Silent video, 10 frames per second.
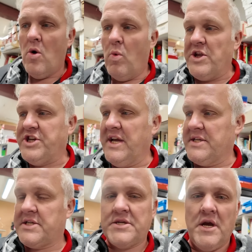which
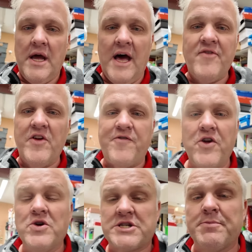is having a
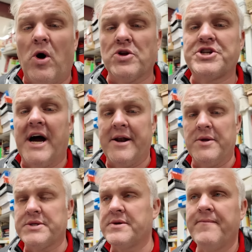few small
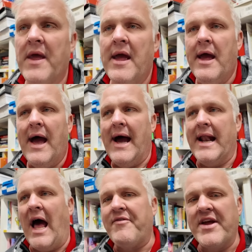channels
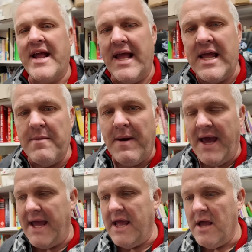and having
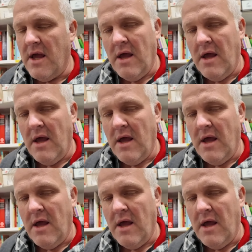eBay